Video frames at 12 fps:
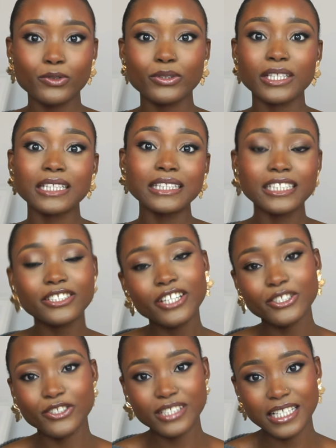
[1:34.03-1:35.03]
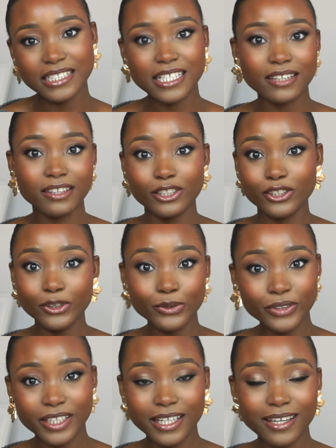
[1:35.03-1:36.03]
So they literally just entered the
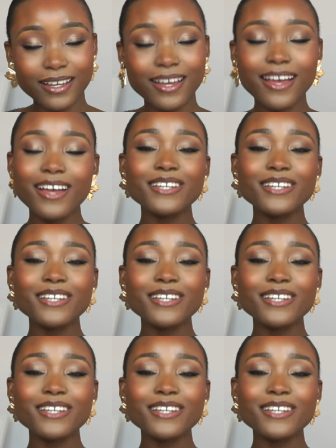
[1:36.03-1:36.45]
new year.